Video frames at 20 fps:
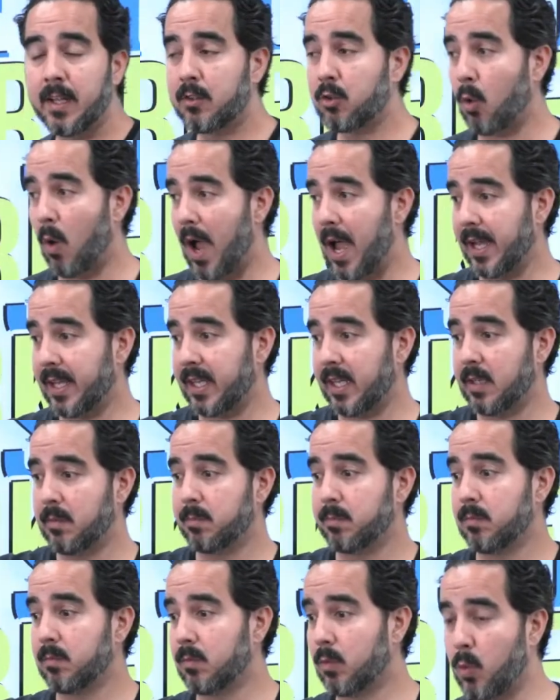so I
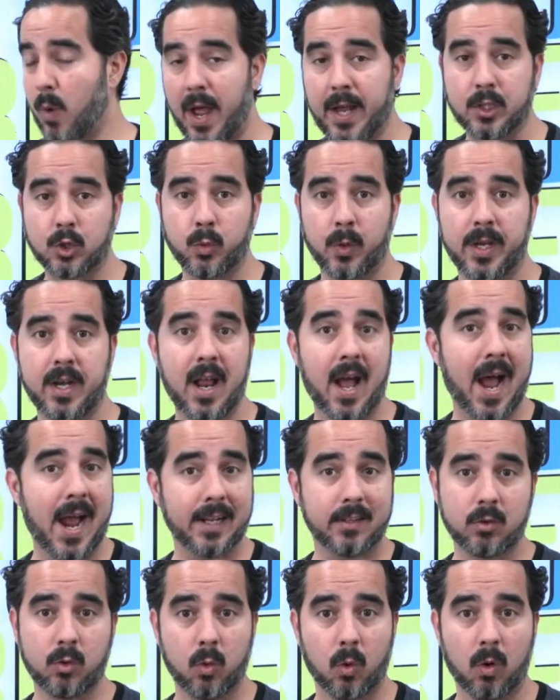can graduate
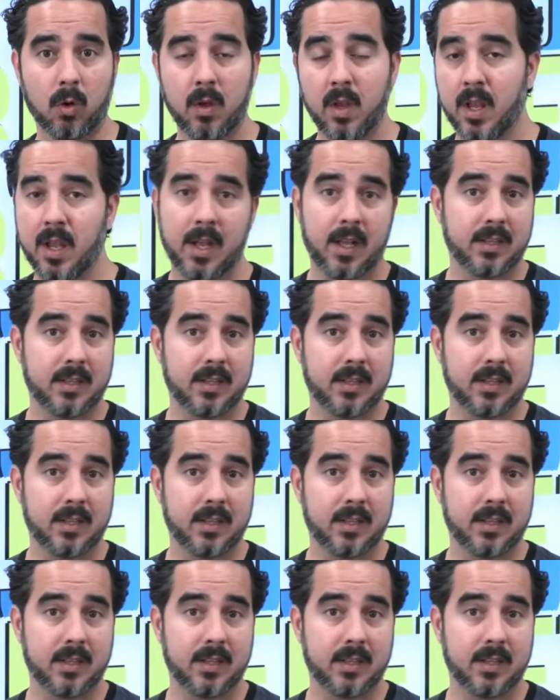high school.